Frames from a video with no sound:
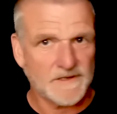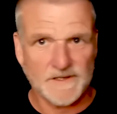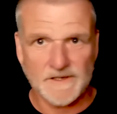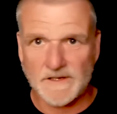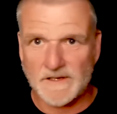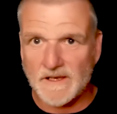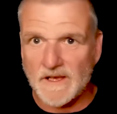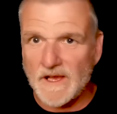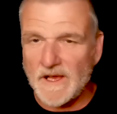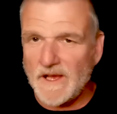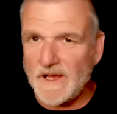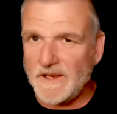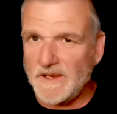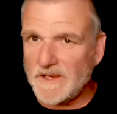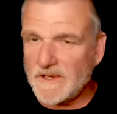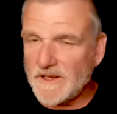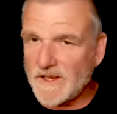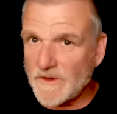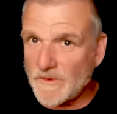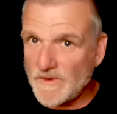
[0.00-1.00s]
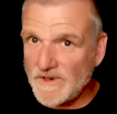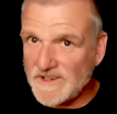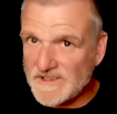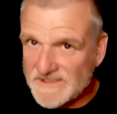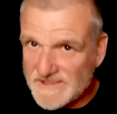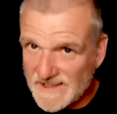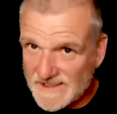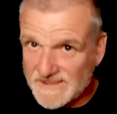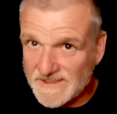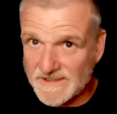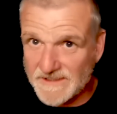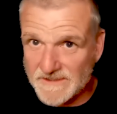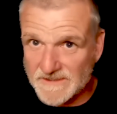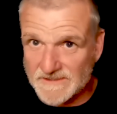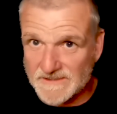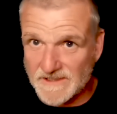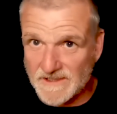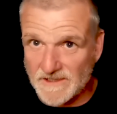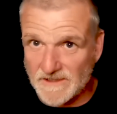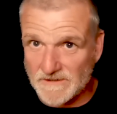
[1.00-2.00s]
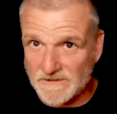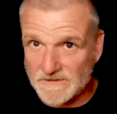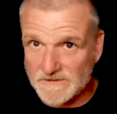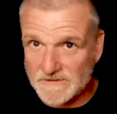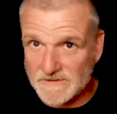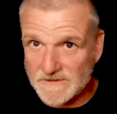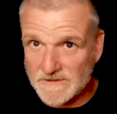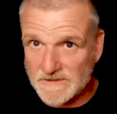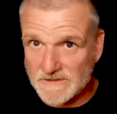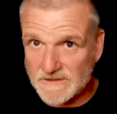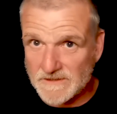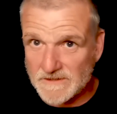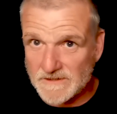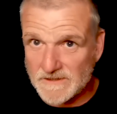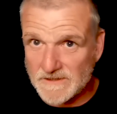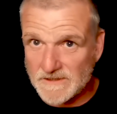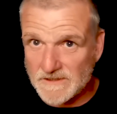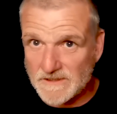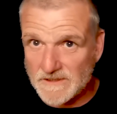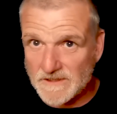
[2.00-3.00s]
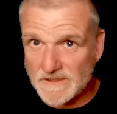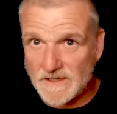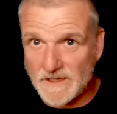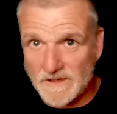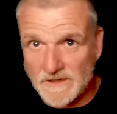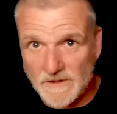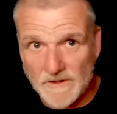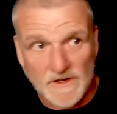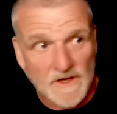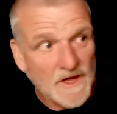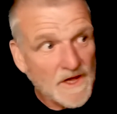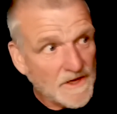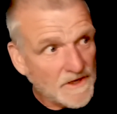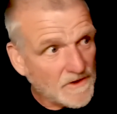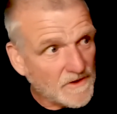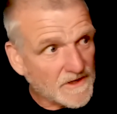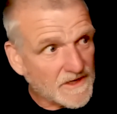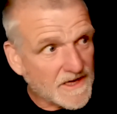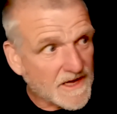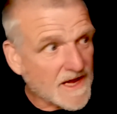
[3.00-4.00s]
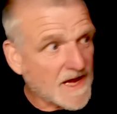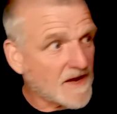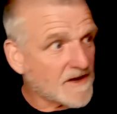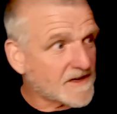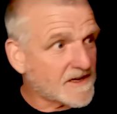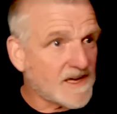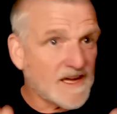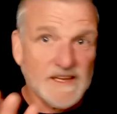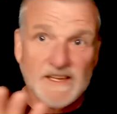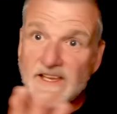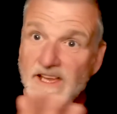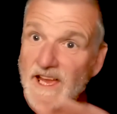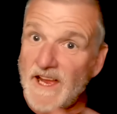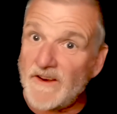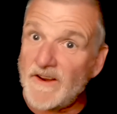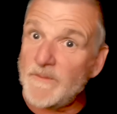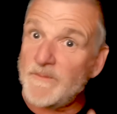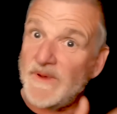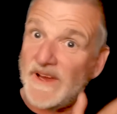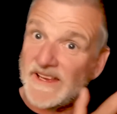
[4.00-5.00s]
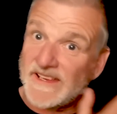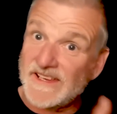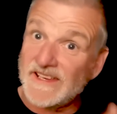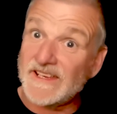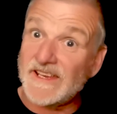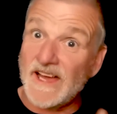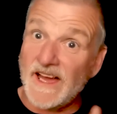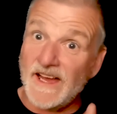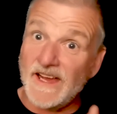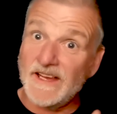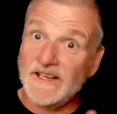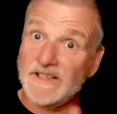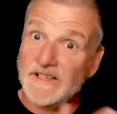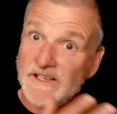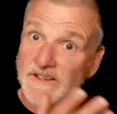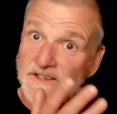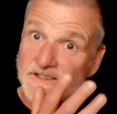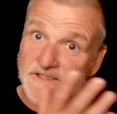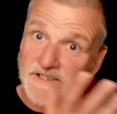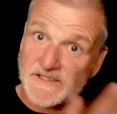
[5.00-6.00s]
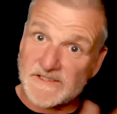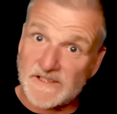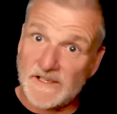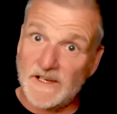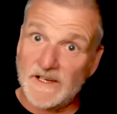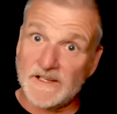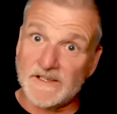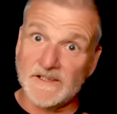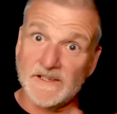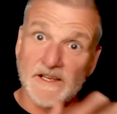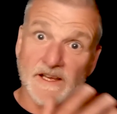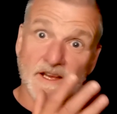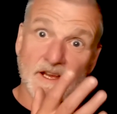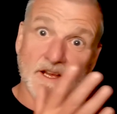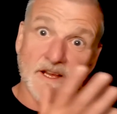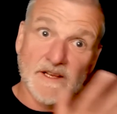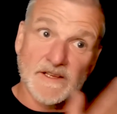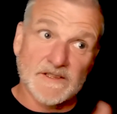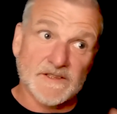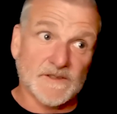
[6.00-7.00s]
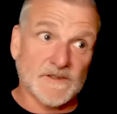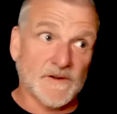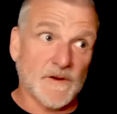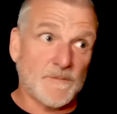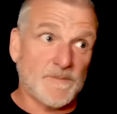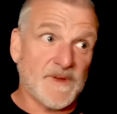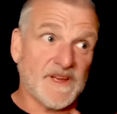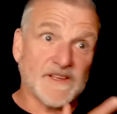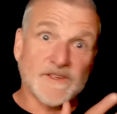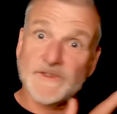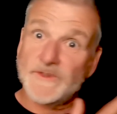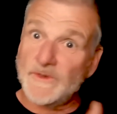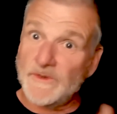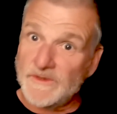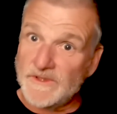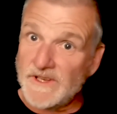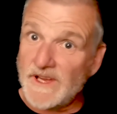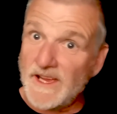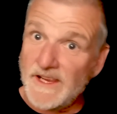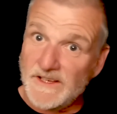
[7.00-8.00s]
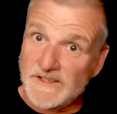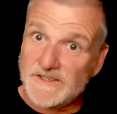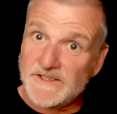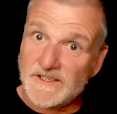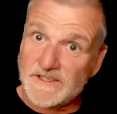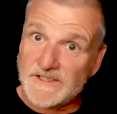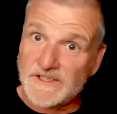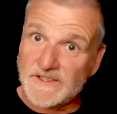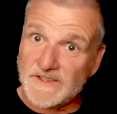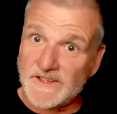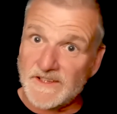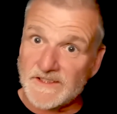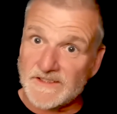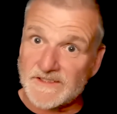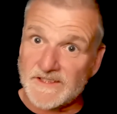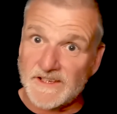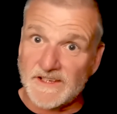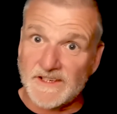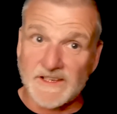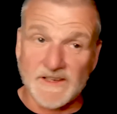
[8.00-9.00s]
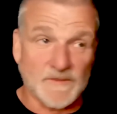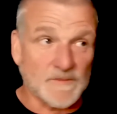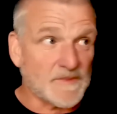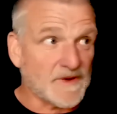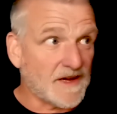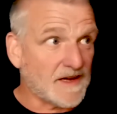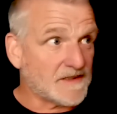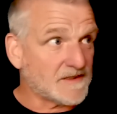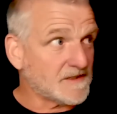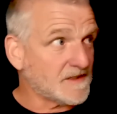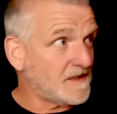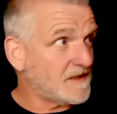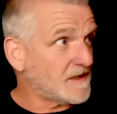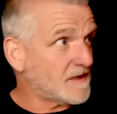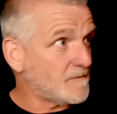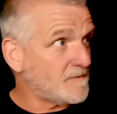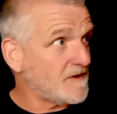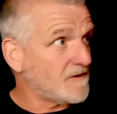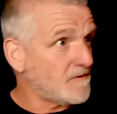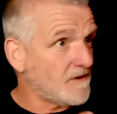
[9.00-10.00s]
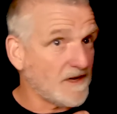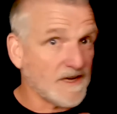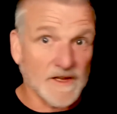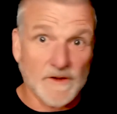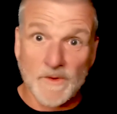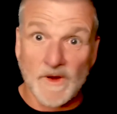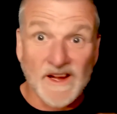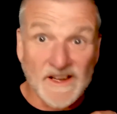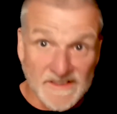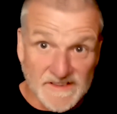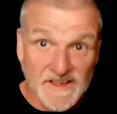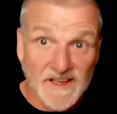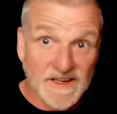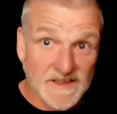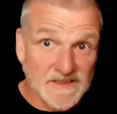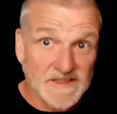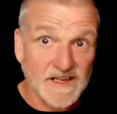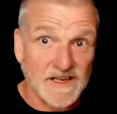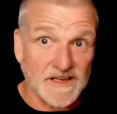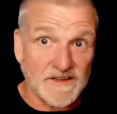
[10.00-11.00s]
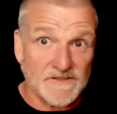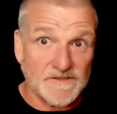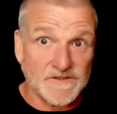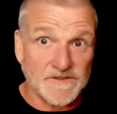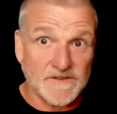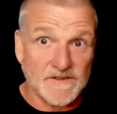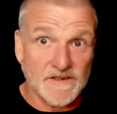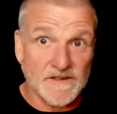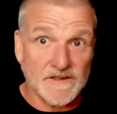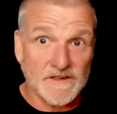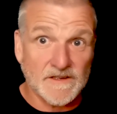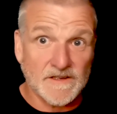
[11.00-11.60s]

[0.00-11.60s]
And you're kind of resetting yourself. You're carried back again. There's a certain sort of habitual nature to these thinking patterns, and it can be really quite addictive.